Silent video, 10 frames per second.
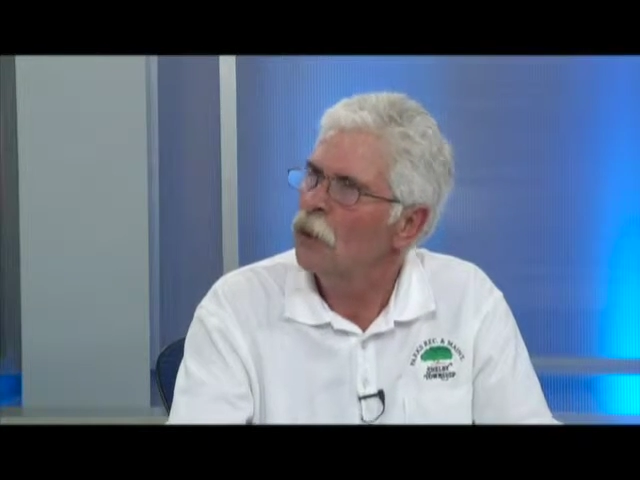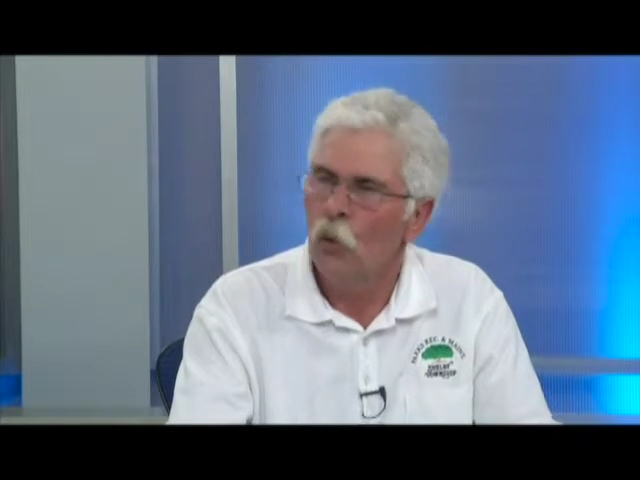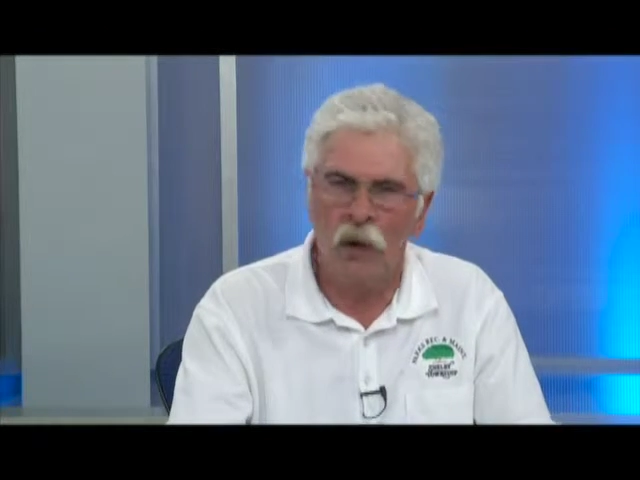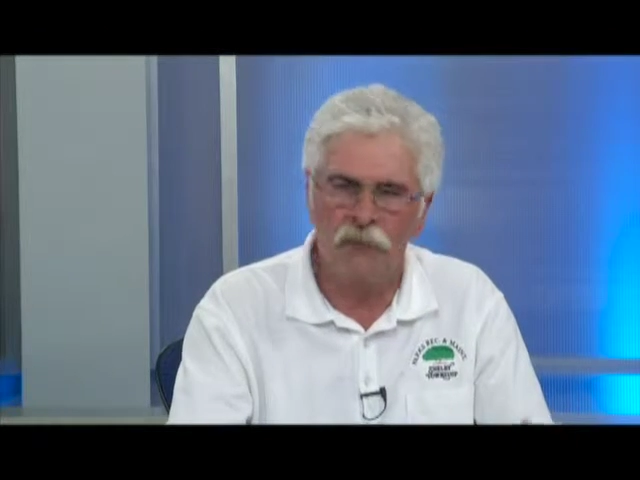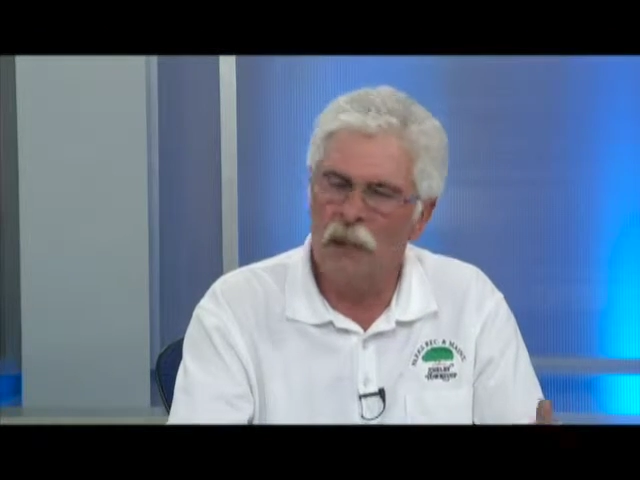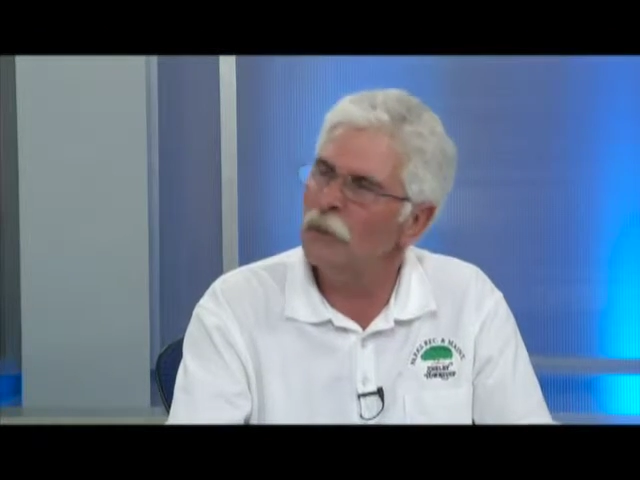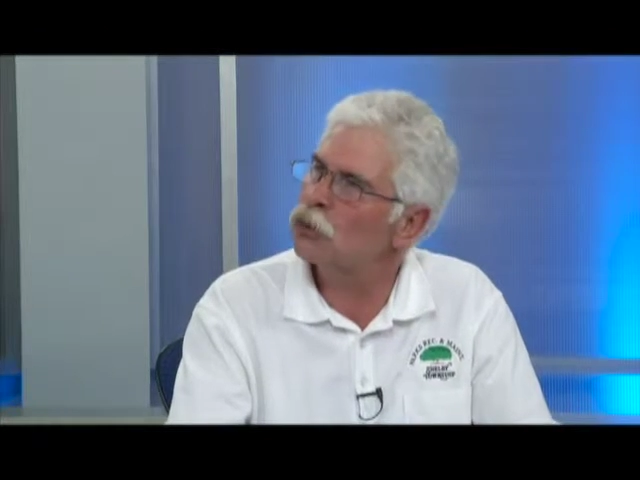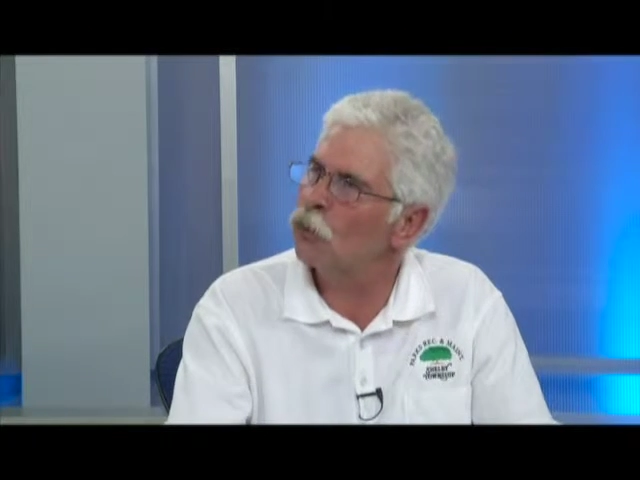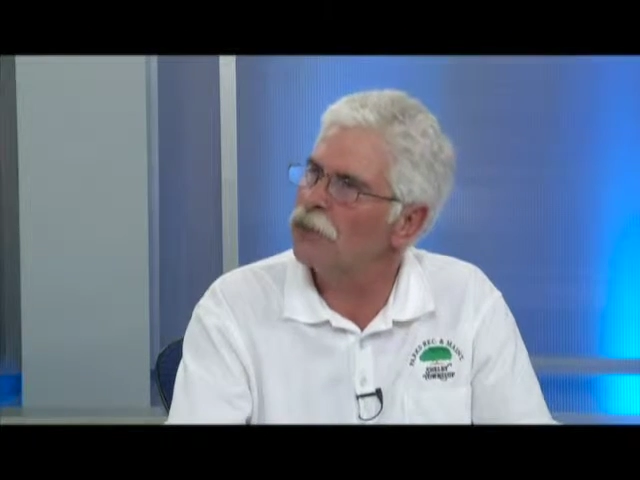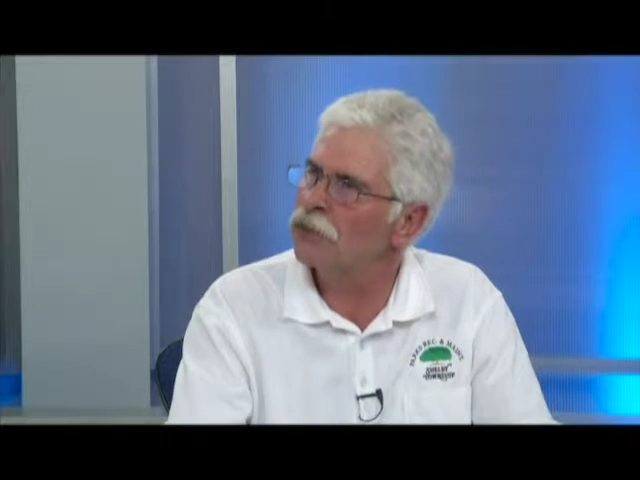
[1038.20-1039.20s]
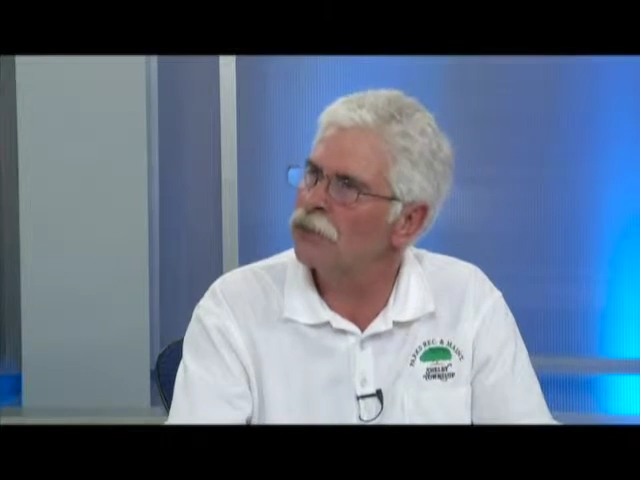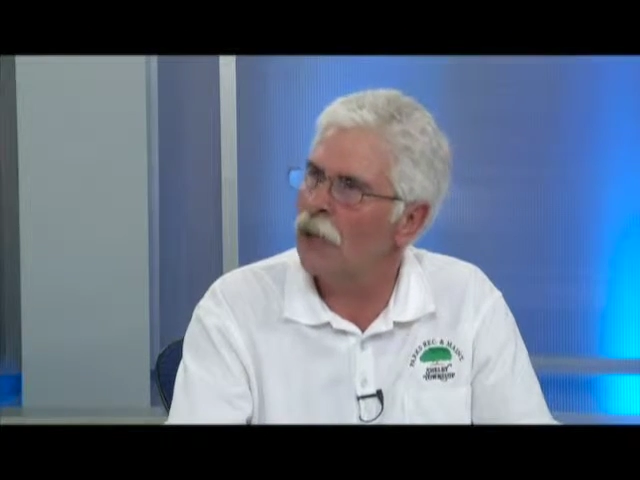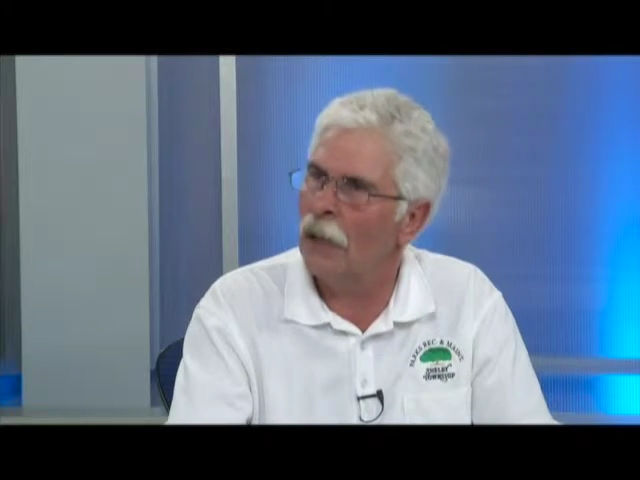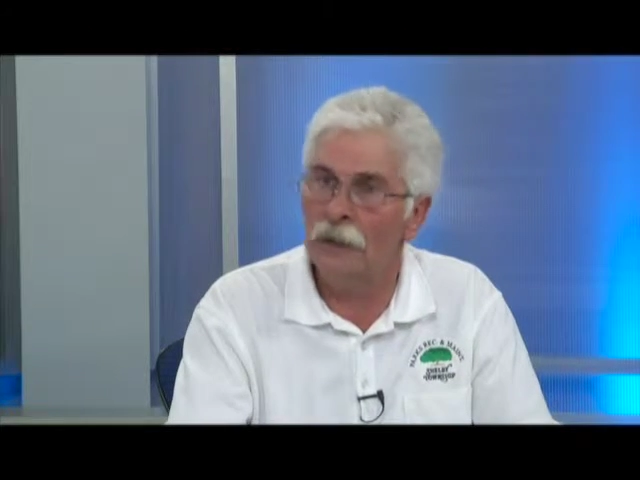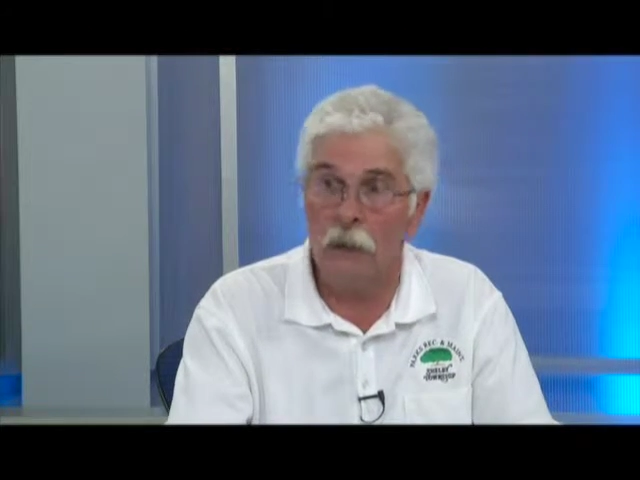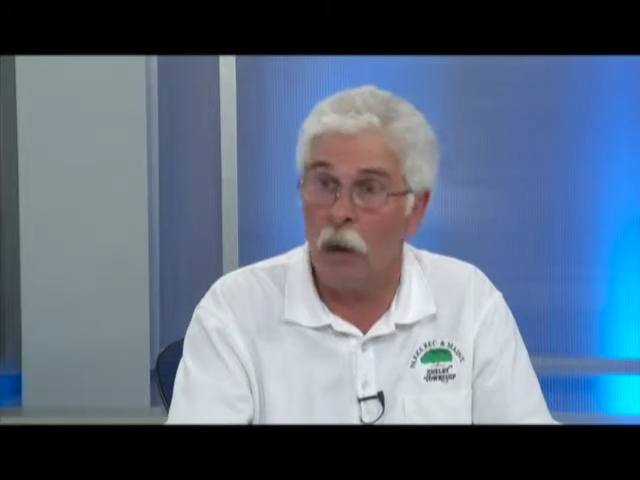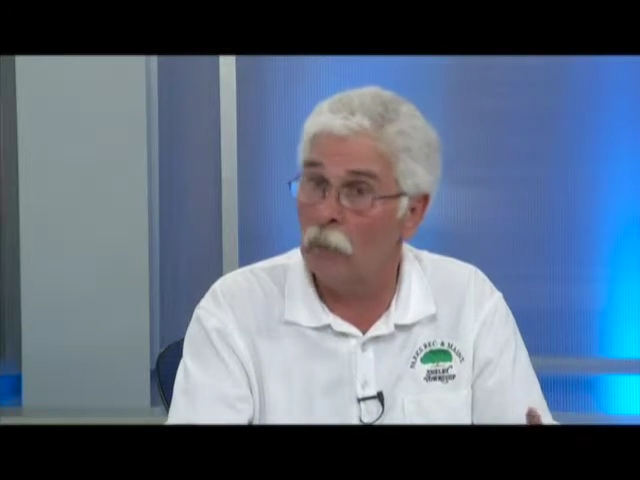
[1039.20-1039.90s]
We'll have demonstrations on